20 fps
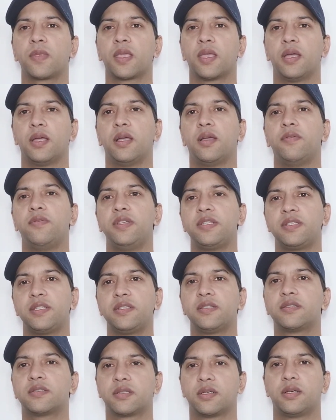which
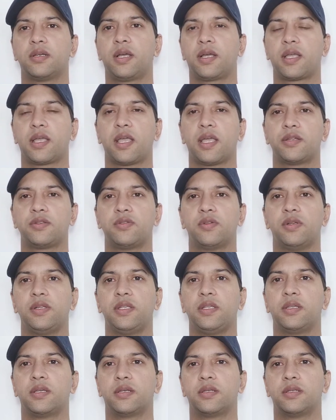is
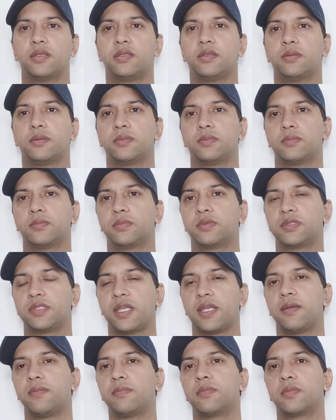actually
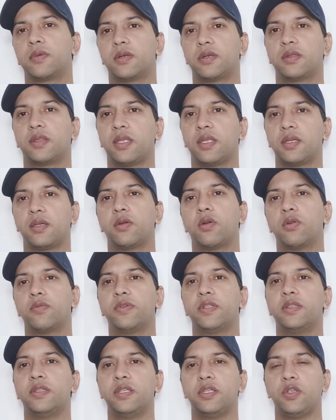same thing go
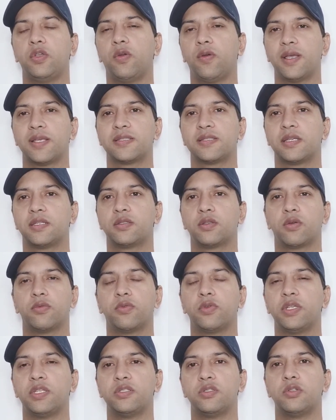with the USA. So
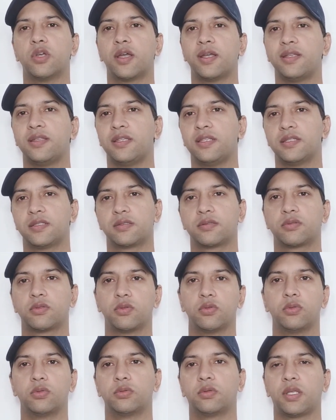we join these
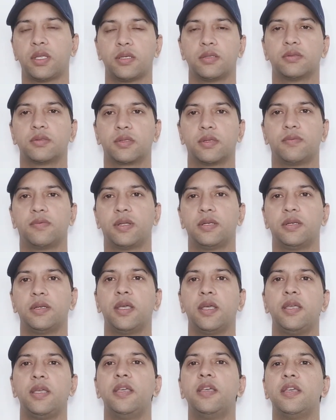two things.
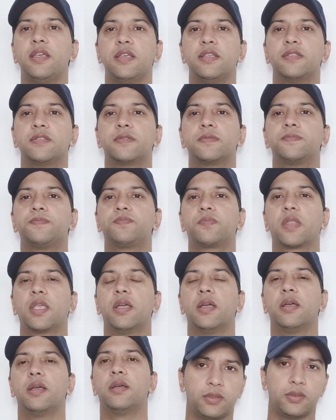One is
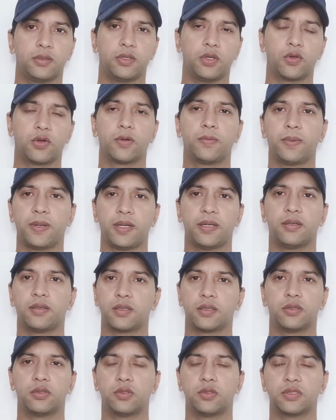Europe
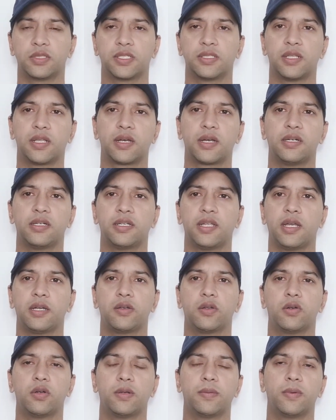and those other countries I
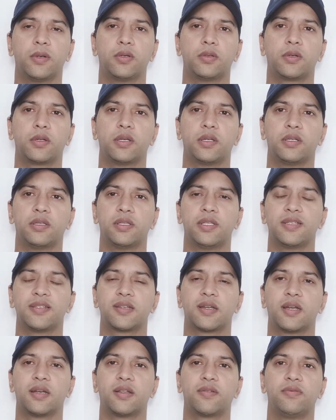told about in the
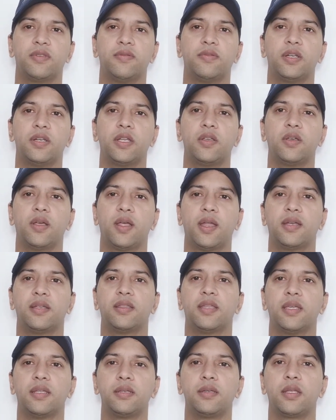start of the video,
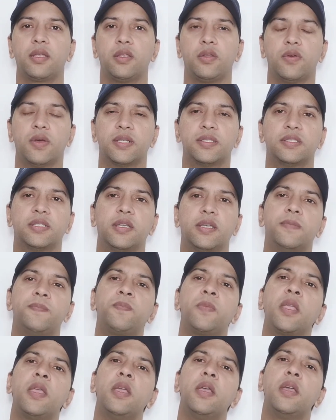and then USA.
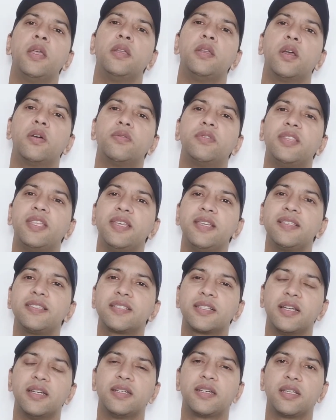Now these
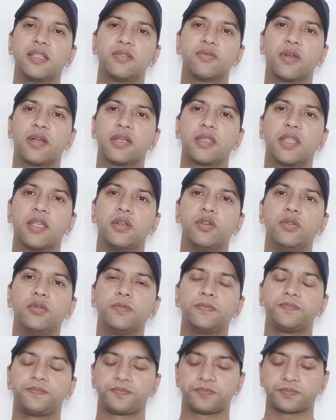countries, what they do,